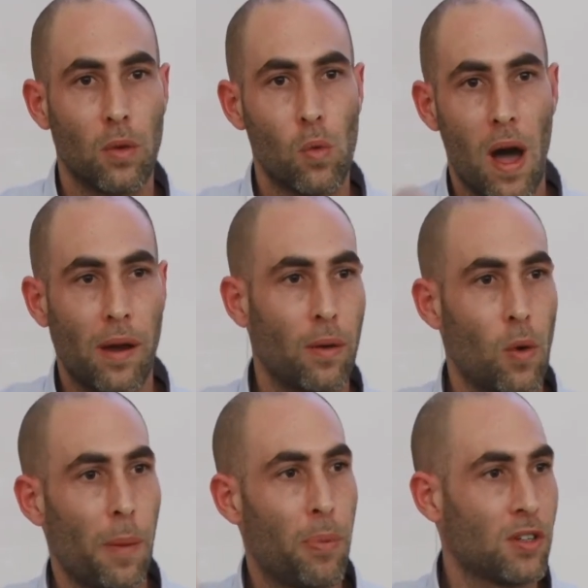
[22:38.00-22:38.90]

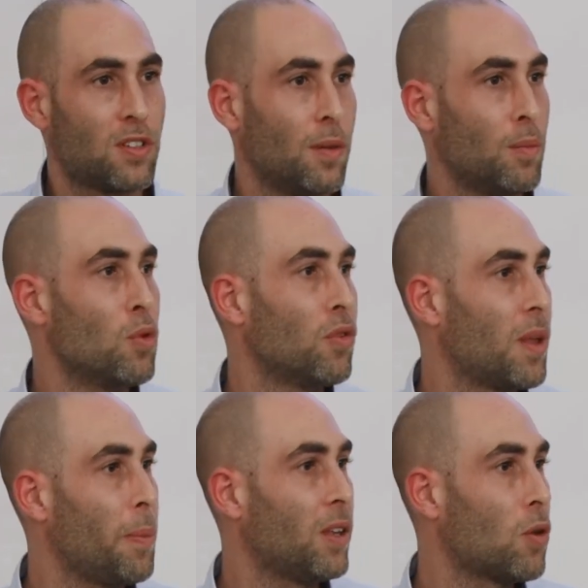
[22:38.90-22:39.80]
one person moved
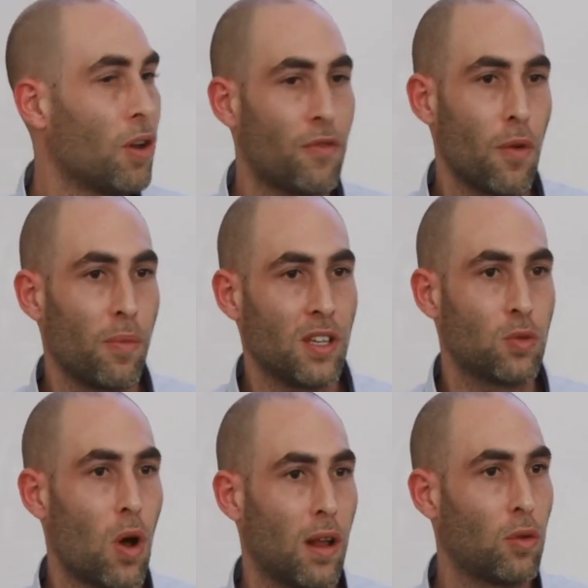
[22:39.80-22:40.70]
the Bitcoin from this
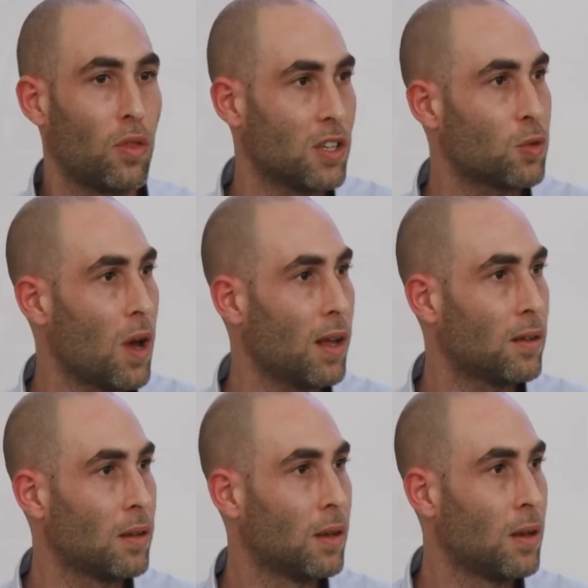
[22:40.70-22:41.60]
wallet to this wallet,
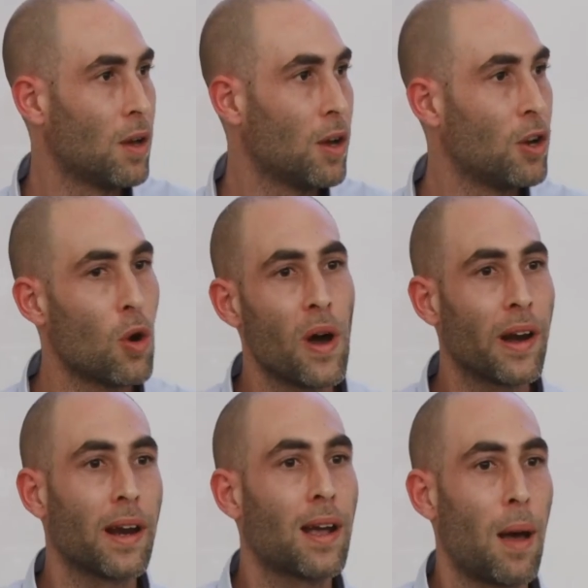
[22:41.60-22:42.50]
no one
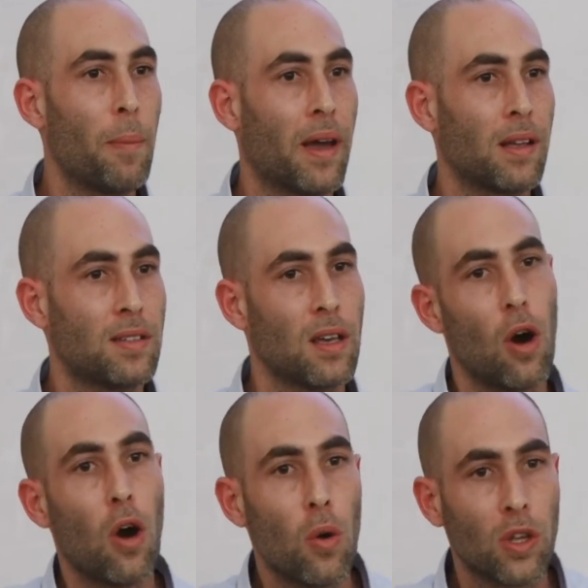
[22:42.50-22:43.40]
can come back and say,
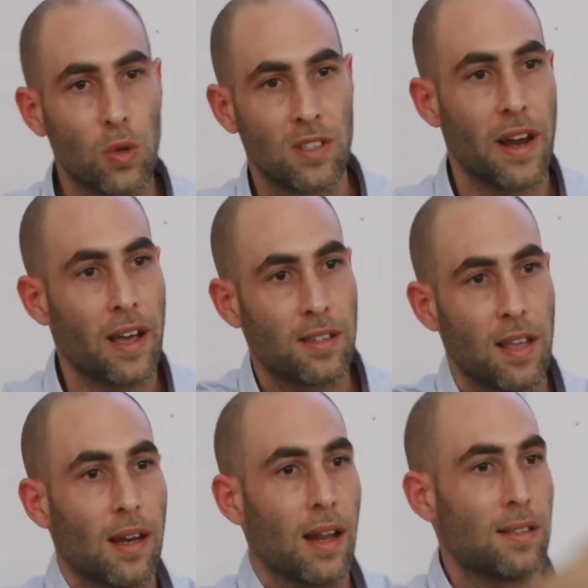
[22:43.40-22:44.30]
oh, it was an
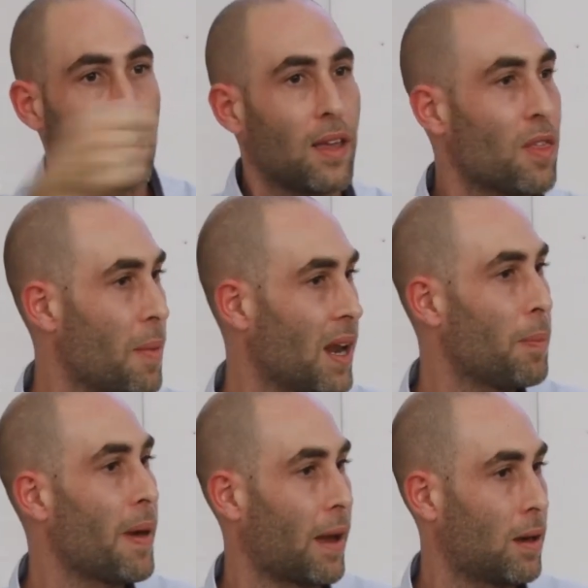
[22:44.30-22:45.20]
accident, let's take the money
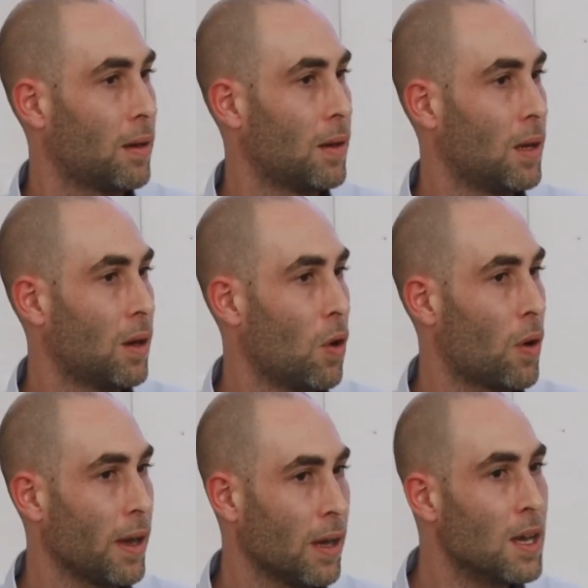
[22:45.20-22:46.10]
back.
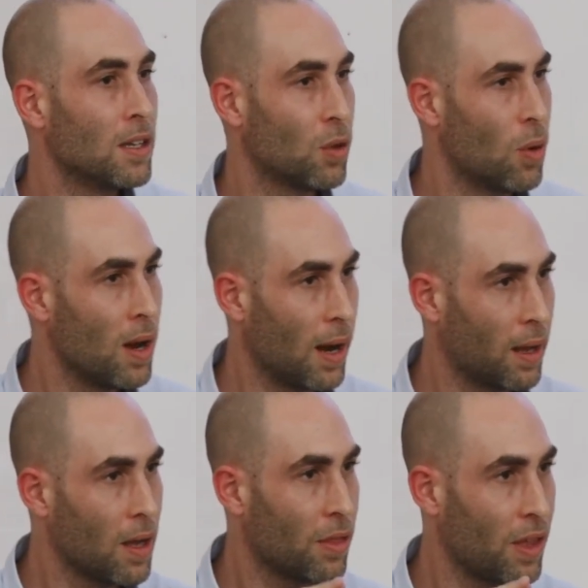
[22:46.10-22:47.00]
Okay, so
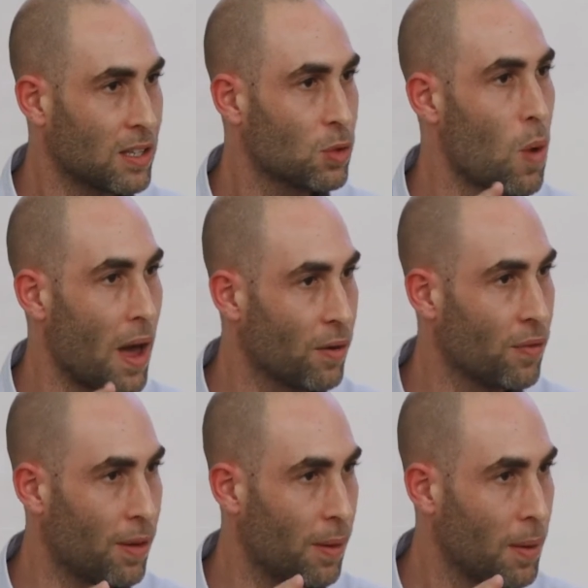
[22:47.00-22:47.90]
that's one of
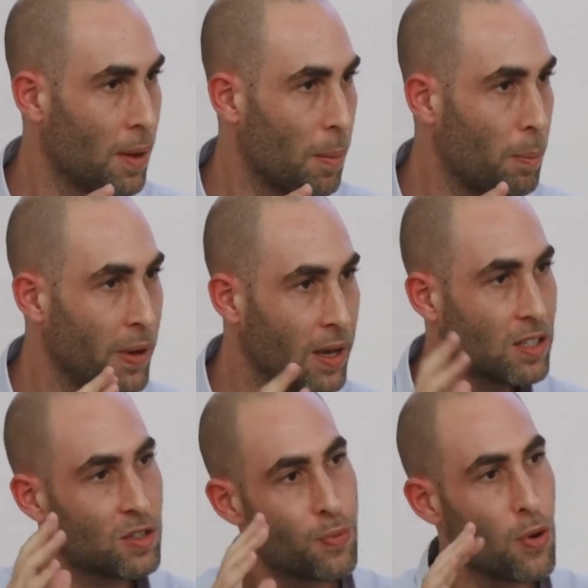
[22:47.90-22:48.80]
the
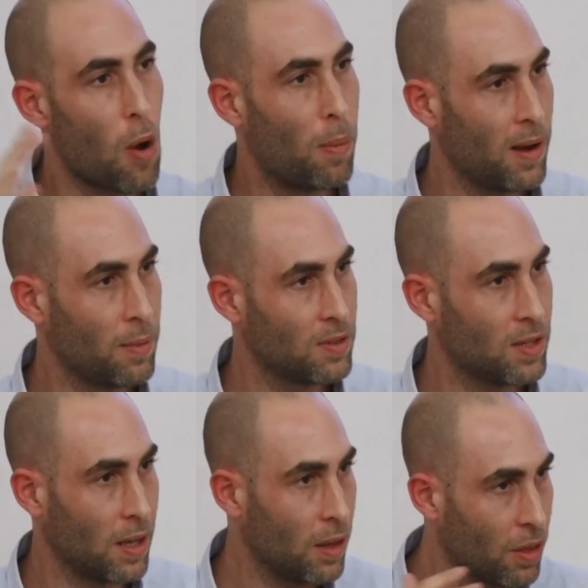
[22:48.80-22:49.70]
biggest problems
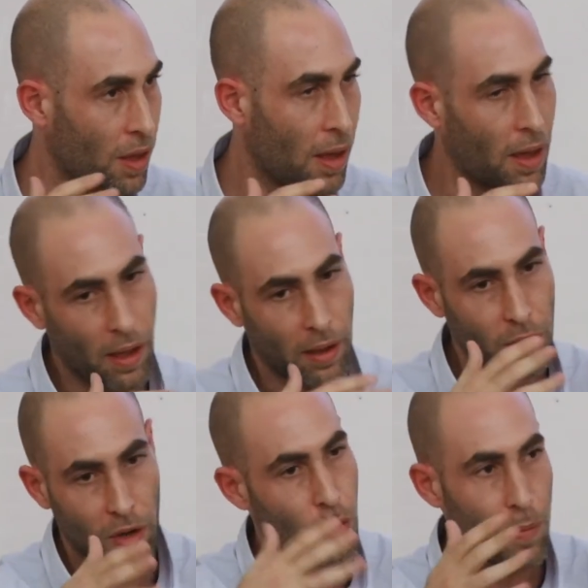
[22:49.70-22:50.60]
in
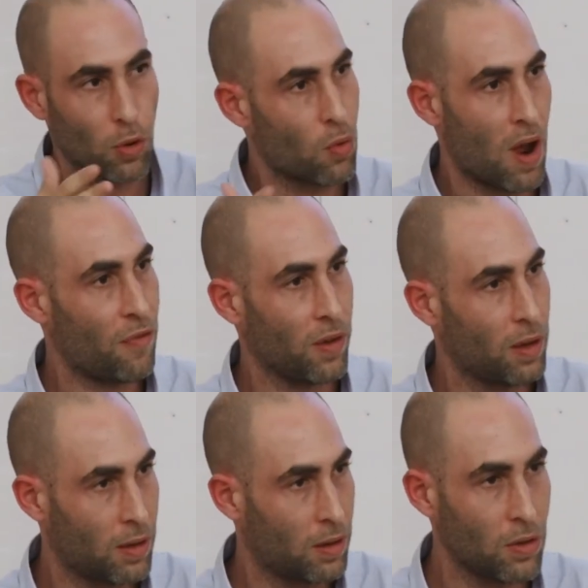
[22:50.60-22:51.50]
the
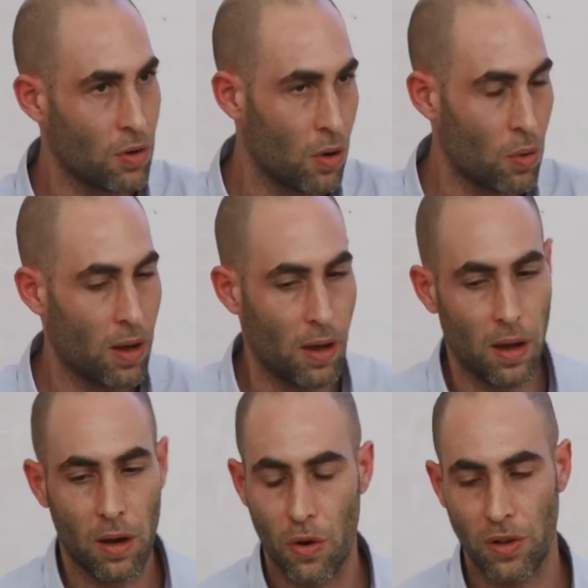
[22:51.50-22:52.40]
cryptographic,
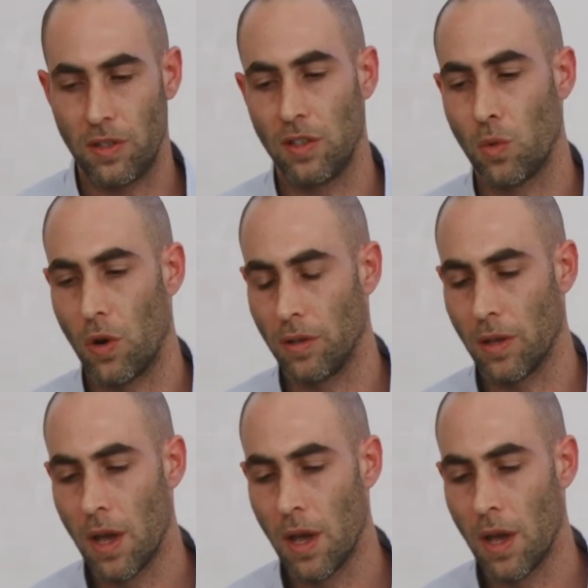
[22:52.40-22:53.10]
currencies world.